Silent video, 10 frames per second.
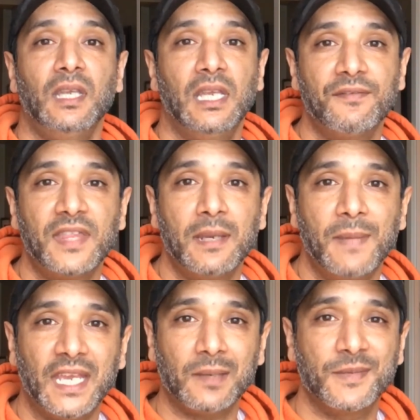If they
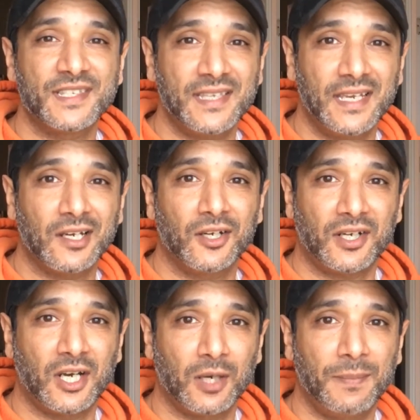make a mistake on
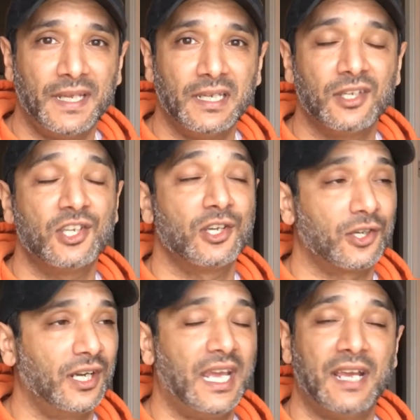a carpet, you're
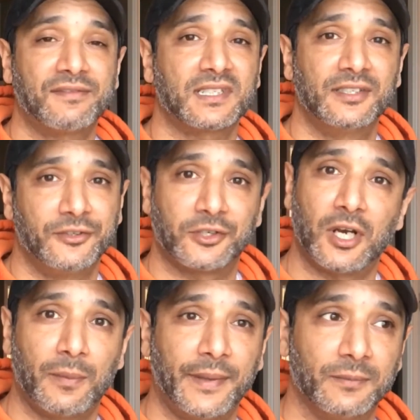gonna have to clean your
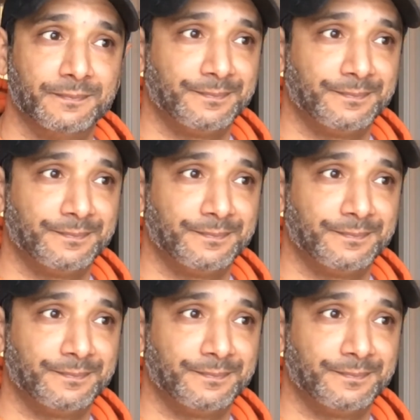carpet.